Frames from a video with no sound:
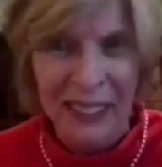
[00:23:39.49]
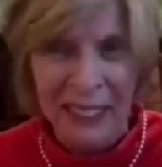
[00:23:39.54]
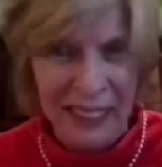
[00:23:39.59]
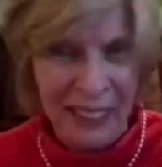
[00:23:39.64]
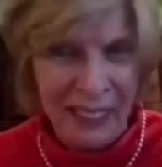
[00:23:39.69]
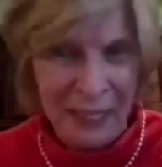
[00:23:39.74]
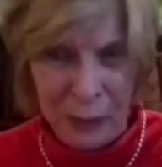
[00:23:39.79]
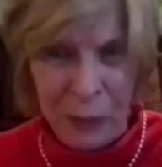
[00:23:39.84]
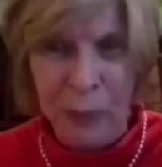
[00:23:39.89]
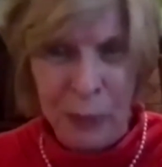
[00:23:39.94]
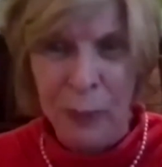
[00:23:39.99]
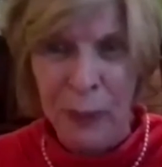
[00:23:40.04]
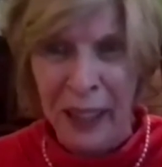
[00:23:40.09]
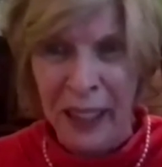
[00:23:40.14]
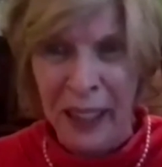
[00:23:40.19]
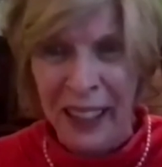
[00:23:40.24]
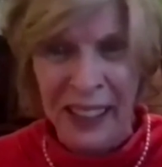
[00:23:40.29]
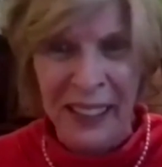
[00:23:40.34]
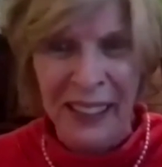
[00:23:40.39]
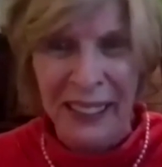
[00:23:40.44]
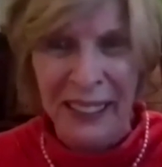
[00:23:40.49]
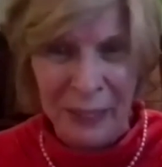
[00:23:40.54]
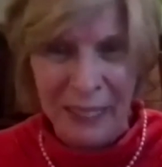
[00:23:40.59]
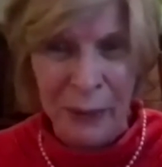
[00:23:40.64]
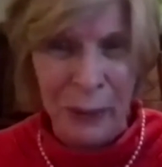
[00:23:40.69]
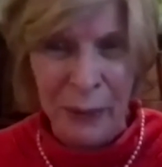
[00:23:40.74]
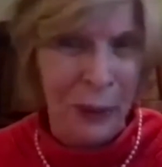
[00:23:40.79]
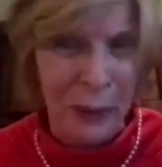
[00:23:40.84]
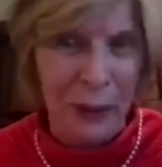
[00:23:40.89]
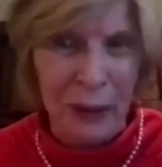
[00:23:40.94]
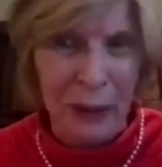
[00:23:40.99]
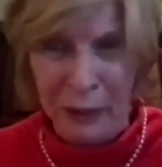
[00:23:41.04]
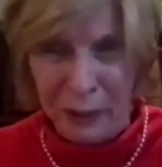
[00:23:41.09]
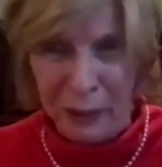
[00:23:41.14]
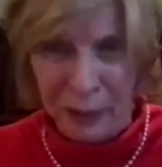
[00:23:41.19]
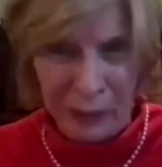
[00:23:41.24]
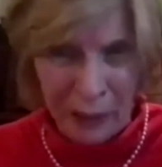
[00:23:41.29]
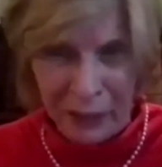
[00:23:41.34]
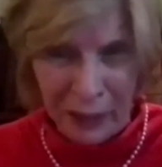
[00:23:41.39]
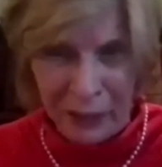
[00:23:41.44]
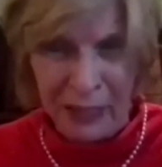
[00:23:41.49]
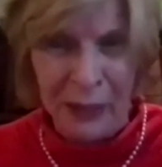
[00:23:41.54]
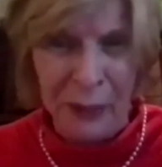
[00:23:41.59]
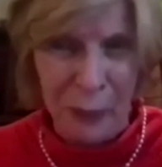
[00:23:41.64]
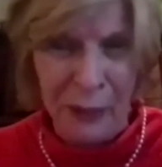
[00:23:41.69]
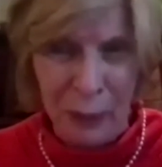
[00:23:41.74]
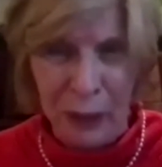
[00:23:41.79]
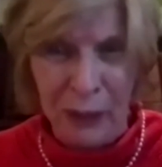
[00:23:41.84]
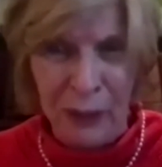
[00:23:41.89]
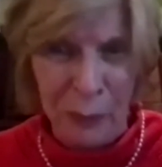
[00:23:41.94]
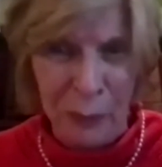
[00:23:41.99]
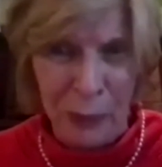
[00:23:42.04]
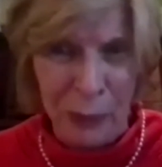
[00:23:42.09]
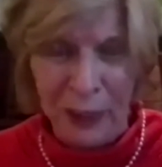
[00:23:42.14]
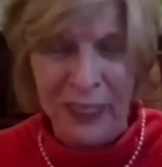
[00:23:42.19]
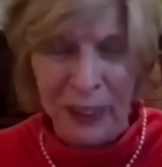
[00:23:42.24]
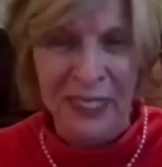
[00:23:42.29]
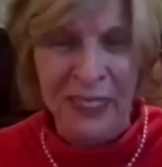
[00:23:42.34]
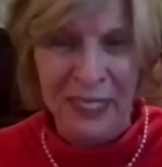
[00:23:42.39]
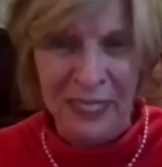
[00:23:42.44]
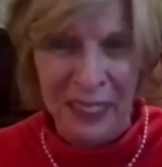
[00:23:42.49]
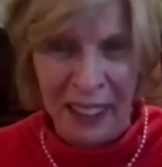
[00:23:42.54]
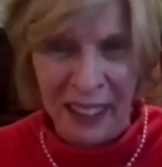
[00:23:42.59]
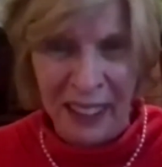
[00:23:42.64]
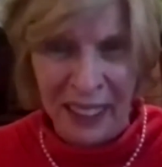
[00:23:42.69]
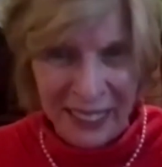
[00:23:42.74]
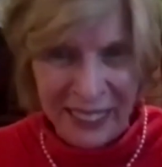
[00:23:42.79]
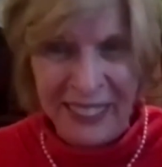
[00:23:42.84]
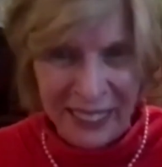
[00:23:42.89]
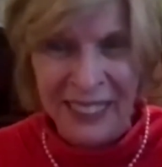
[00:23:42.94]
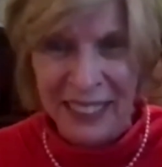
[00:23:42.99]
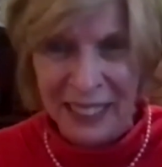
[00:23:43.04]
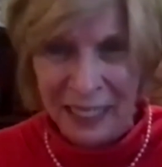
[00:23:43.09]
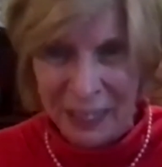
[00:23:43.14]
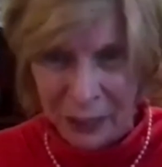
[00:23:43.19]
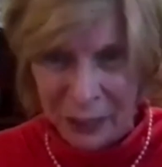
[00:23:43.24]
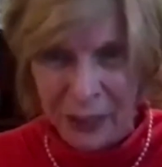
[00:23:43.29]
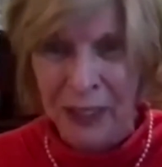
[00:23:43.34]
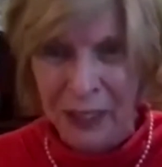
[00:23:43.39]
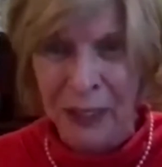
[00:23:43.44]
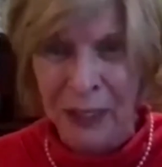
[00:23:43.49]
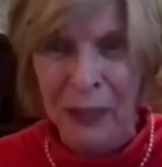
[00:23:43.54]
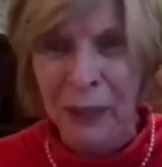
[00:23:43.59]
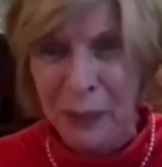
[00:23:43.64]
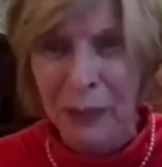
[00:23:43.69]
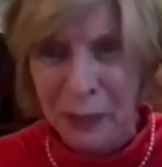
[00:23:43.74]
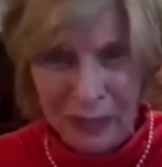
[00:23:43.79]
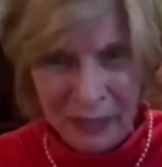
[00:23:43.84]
you were on the British side, she took you,